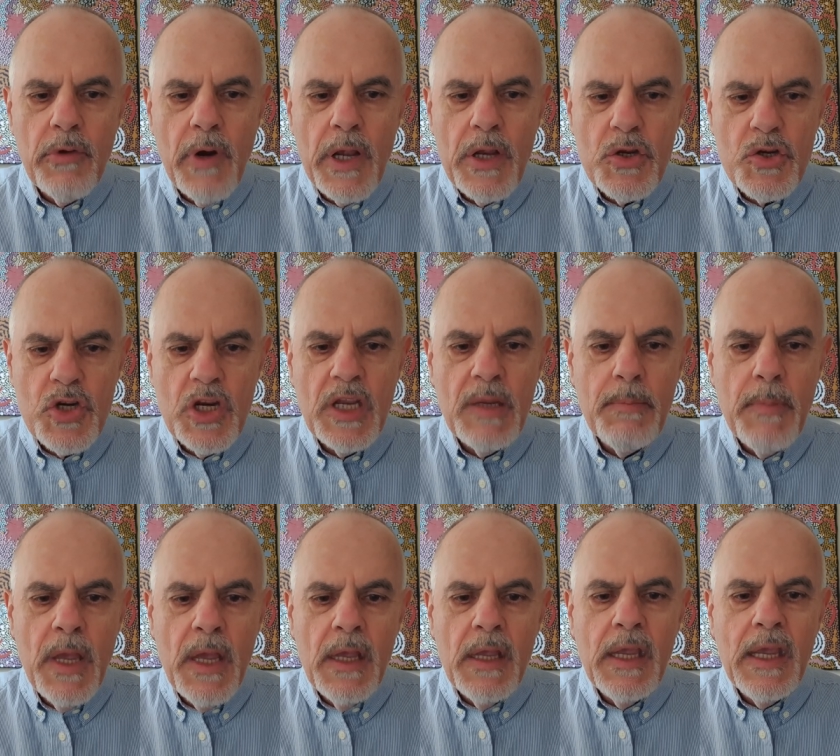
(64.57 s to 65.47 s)
regime.
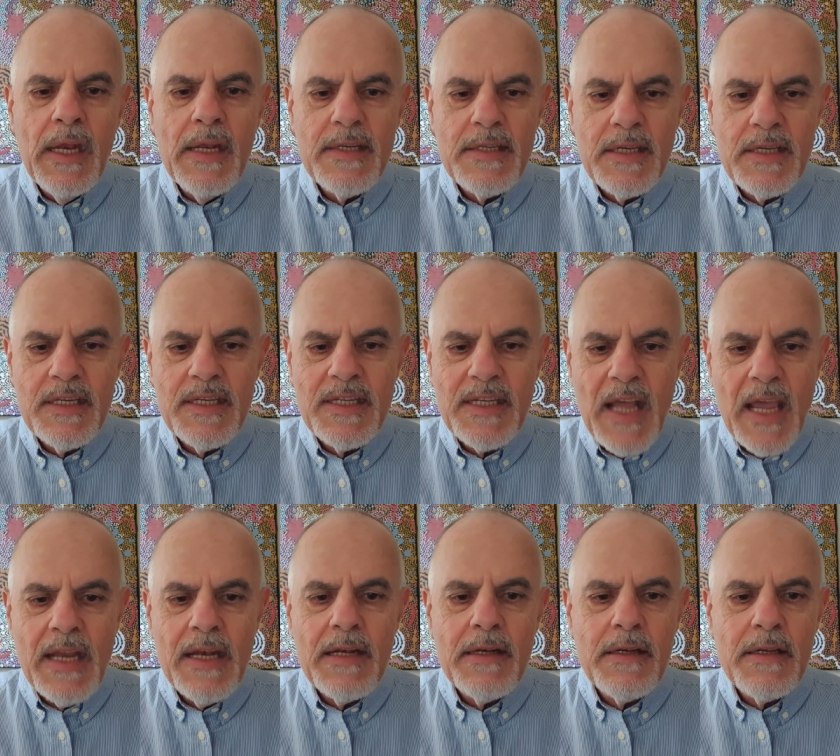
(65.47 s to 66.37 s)
It is a
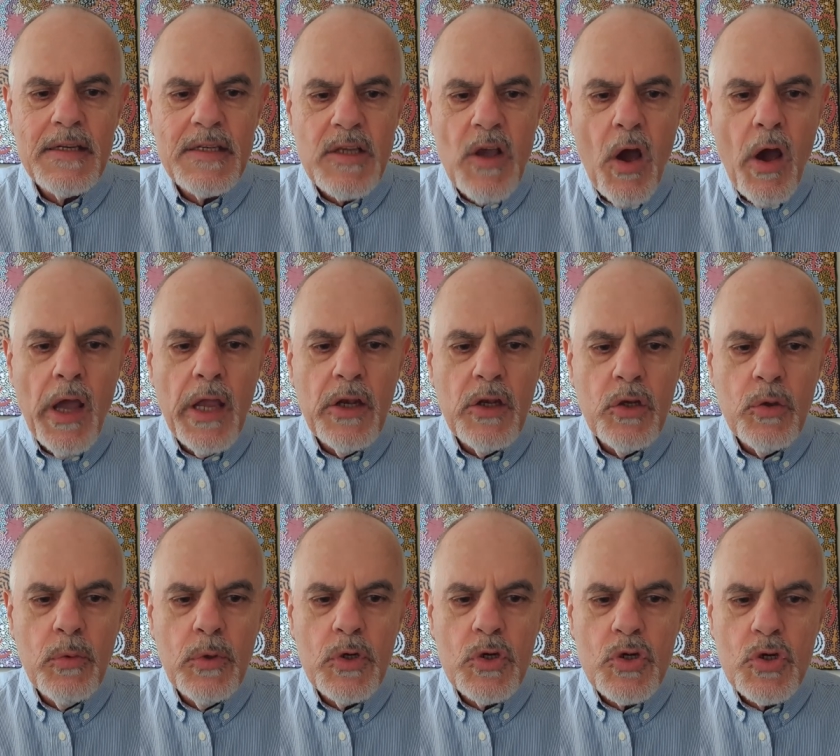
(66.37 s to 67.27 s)
state designed to
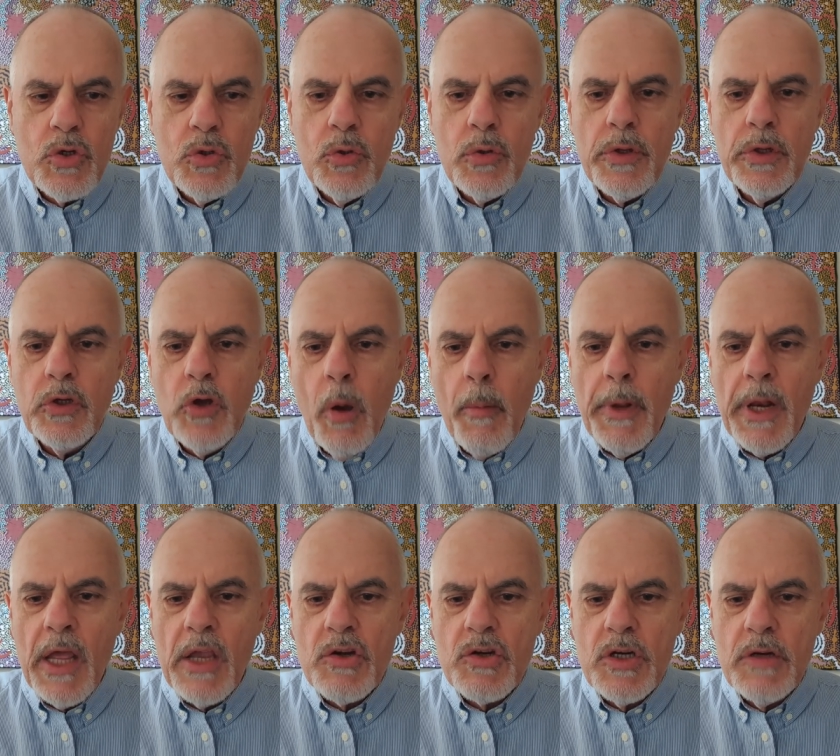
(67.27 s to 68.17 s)
ensure the
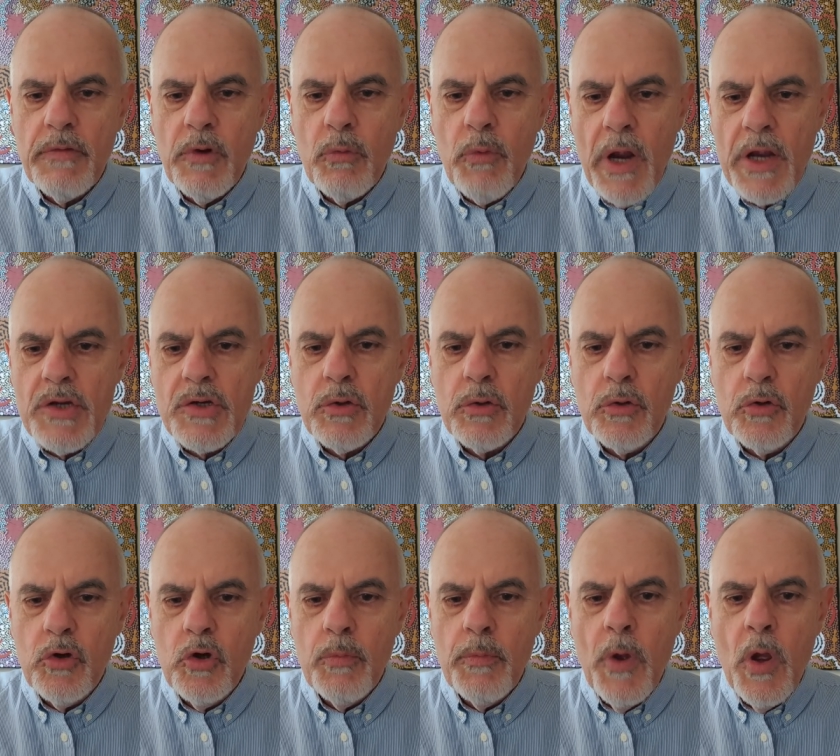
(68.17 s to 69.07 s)
domination of a racial
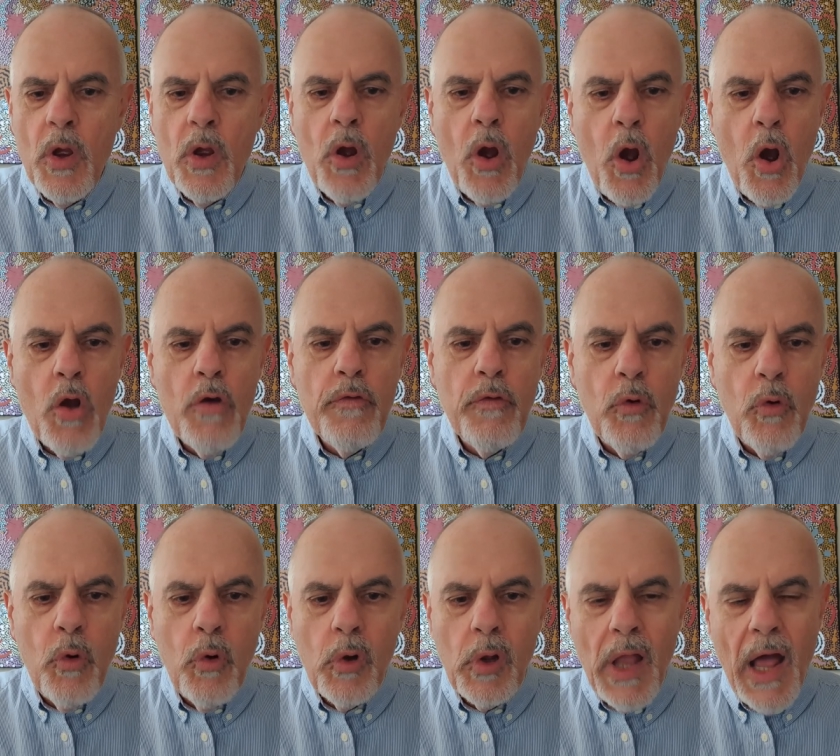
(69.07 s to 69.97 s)
group over
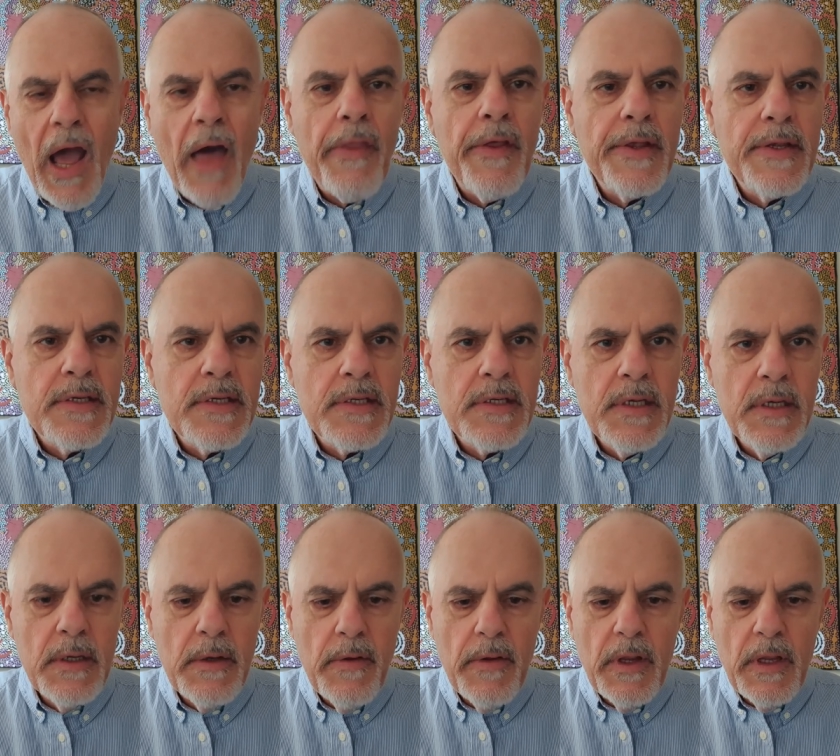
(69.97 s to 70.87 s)
all others.
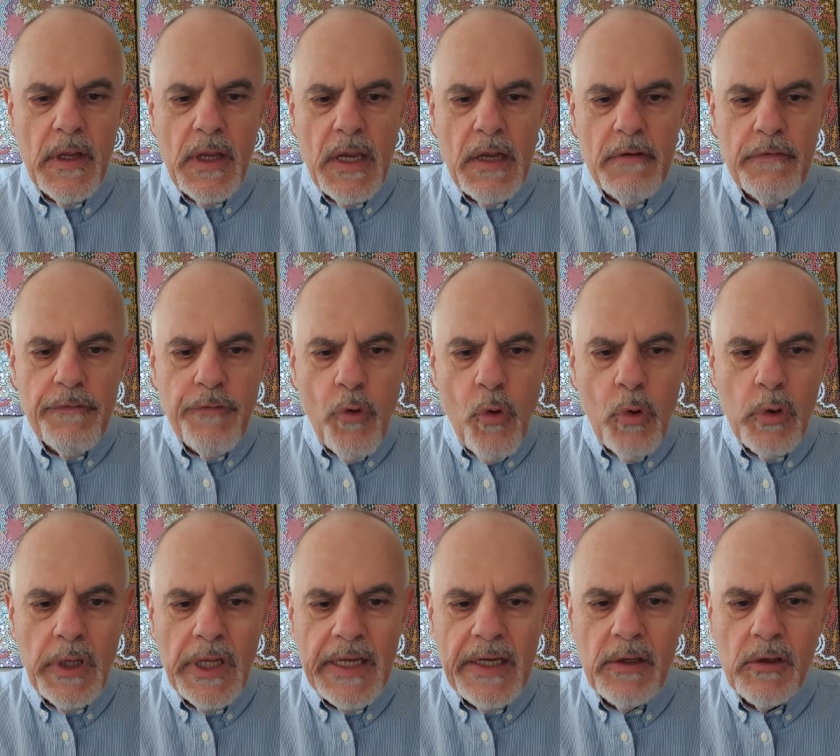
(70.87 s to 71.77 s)
In four
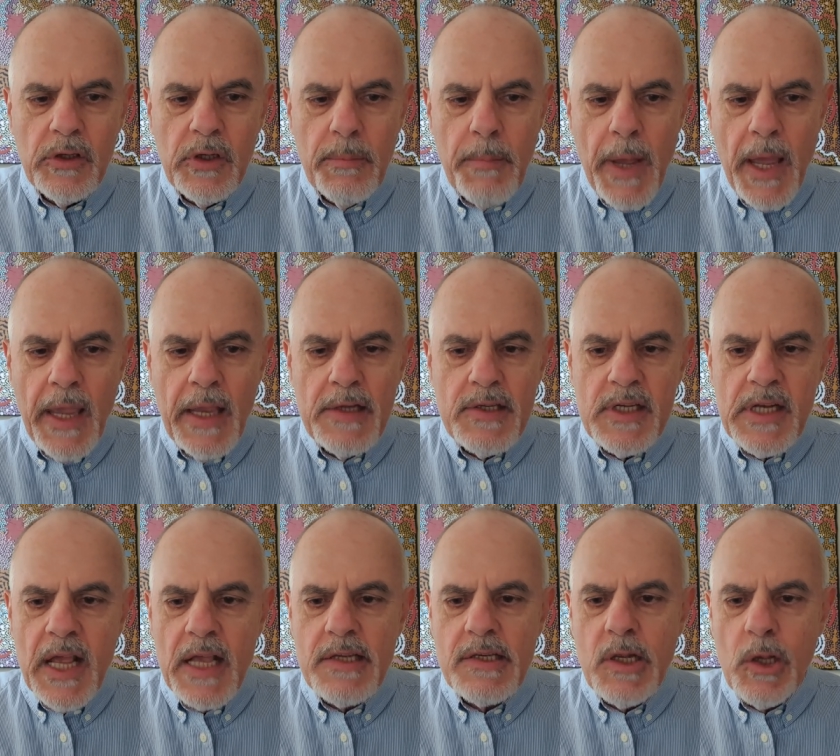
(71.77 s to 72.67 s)
legal domains, it
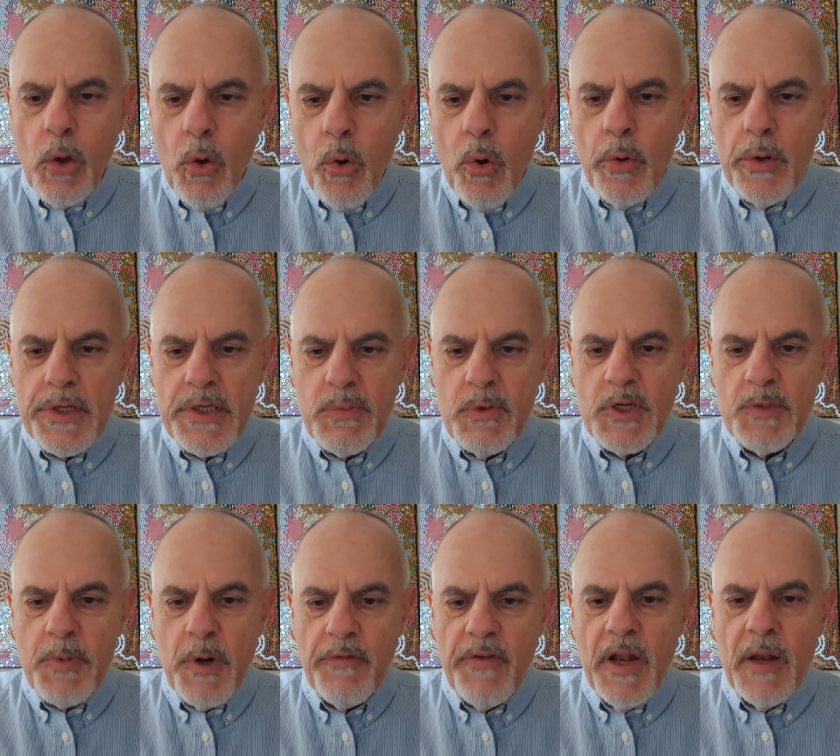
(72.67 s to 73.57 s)
has laws which
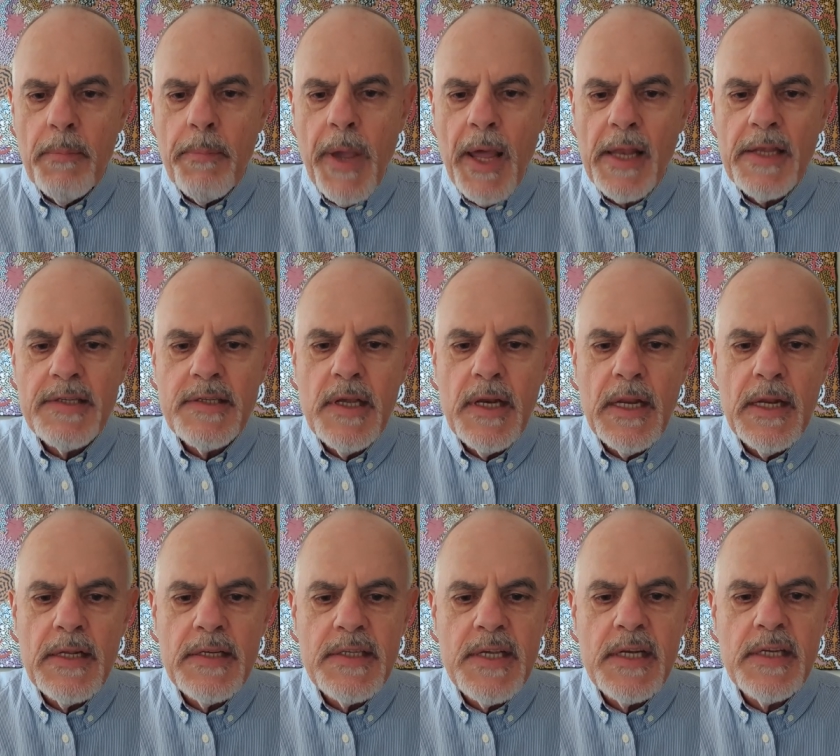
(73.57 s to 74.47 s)
prevent Palestinian
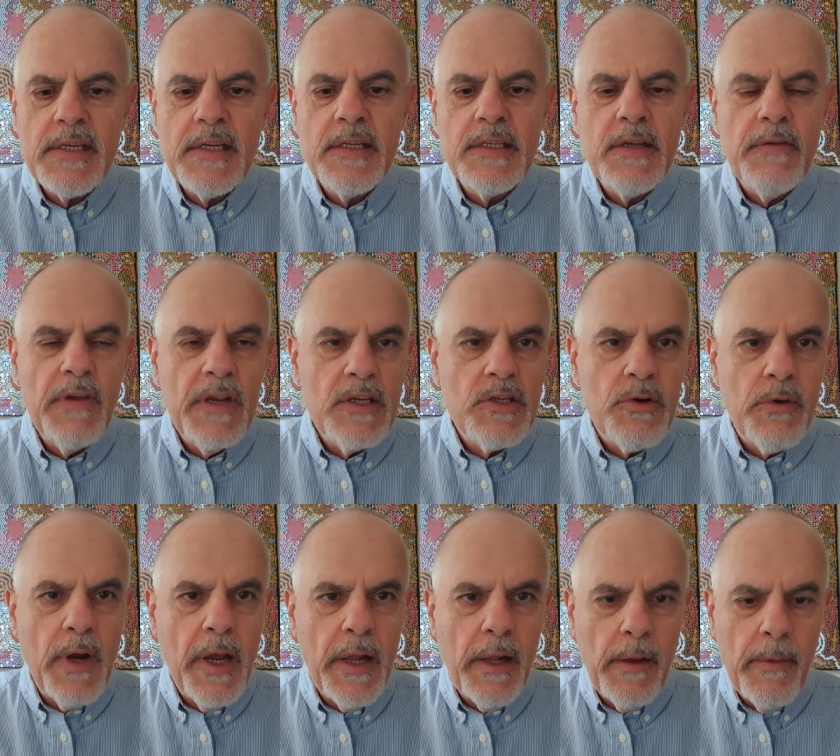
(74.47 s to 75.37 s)
citizens of
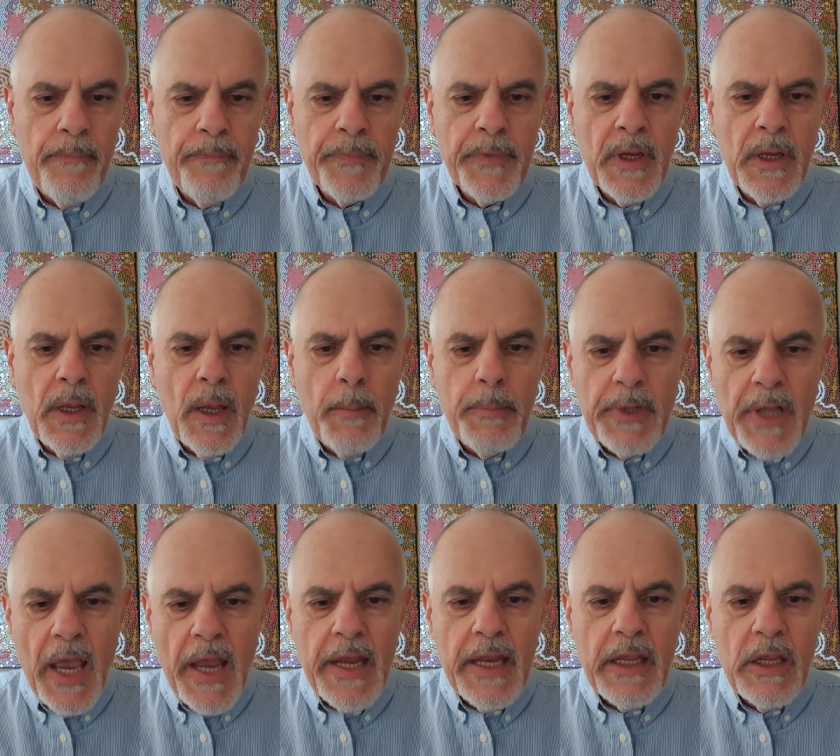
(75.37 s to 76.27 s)
Israel
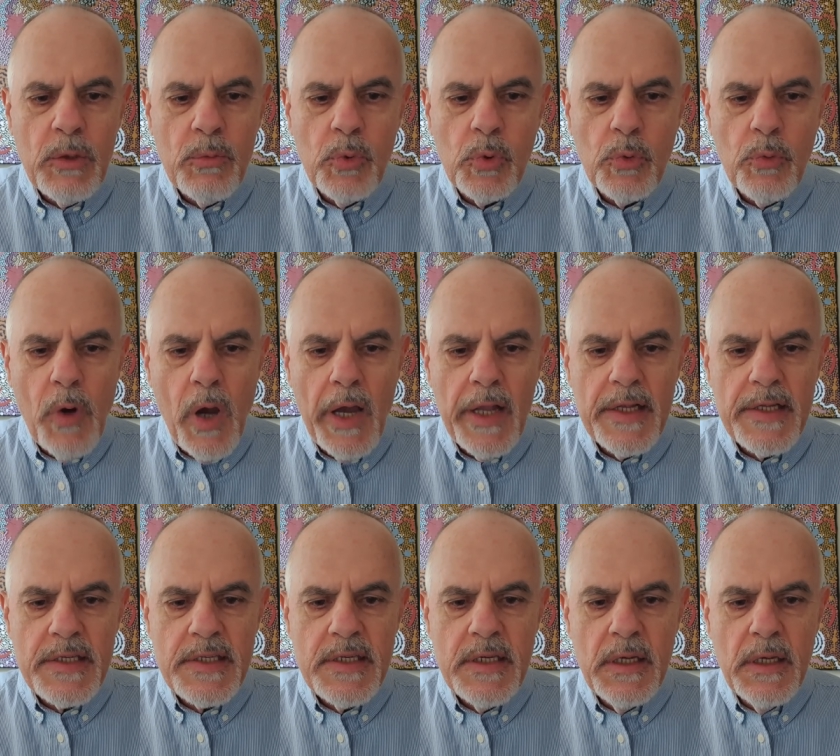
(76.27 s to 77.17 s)
obtaining equal
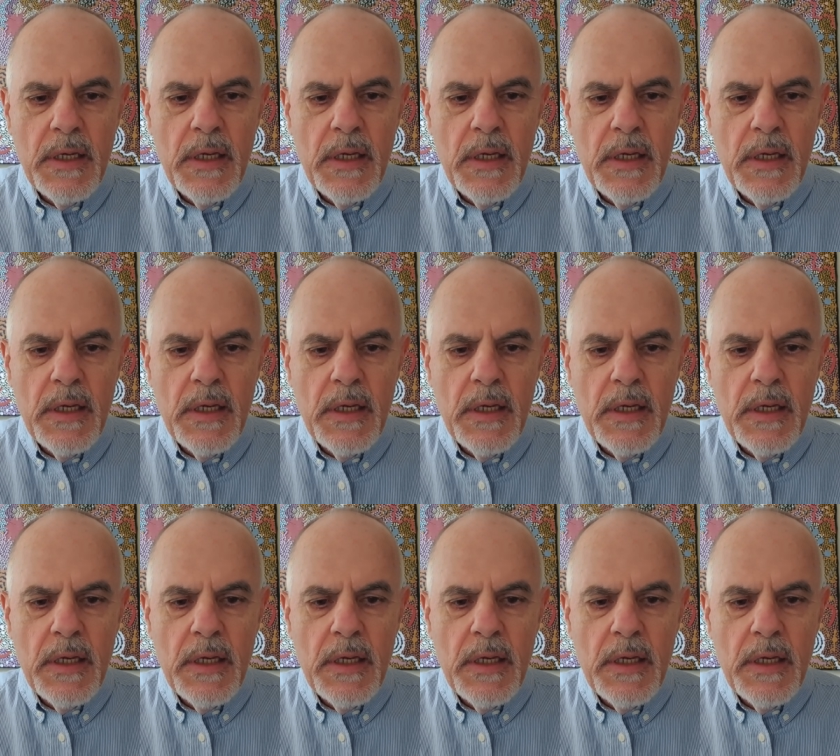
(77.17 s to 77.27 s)
rights.